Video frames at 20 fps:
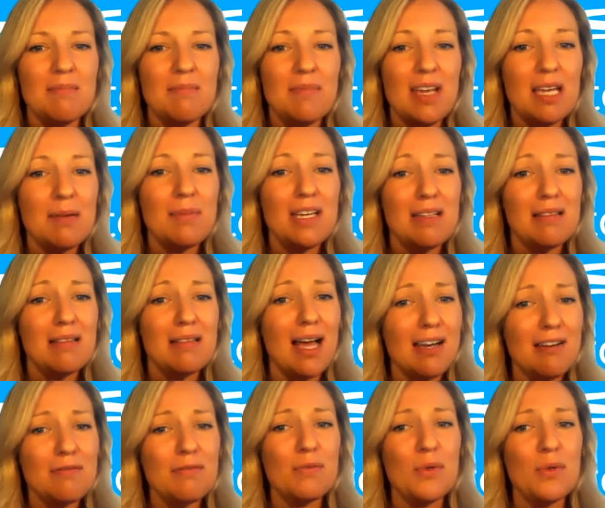it may be a
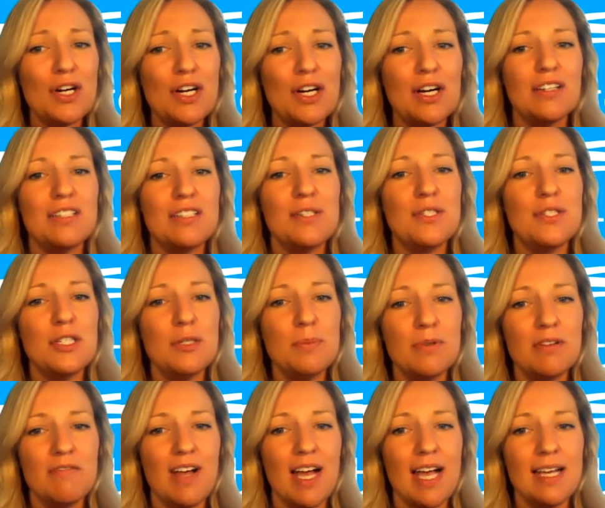lot of work to
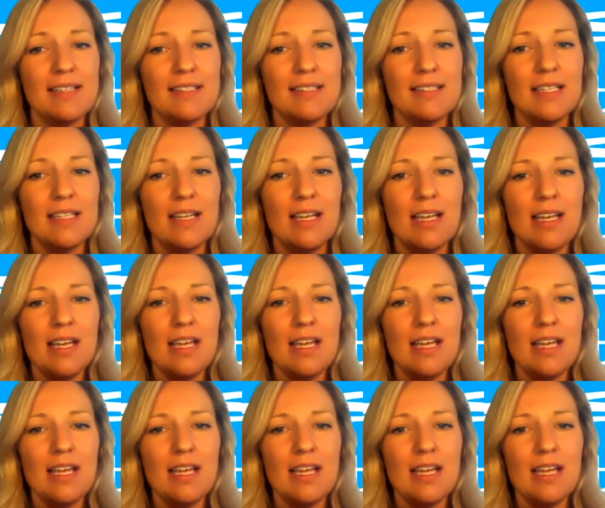supervise,